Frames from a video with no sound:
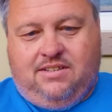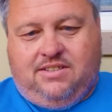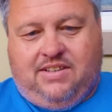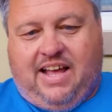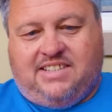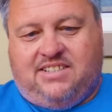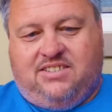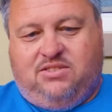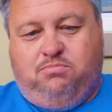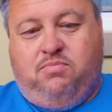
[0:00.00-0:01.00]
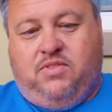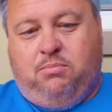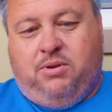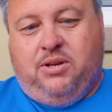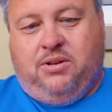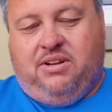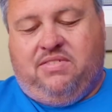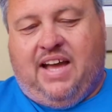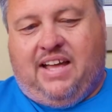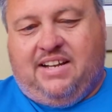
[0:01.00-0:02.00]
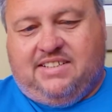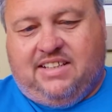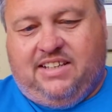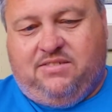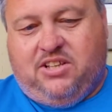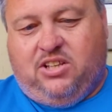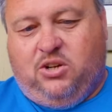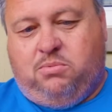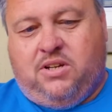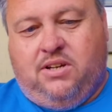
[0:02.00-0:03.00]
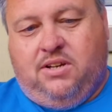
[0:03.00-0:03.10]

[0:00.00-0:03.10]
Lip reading: So that's the beauty of that, is it leaves it looped.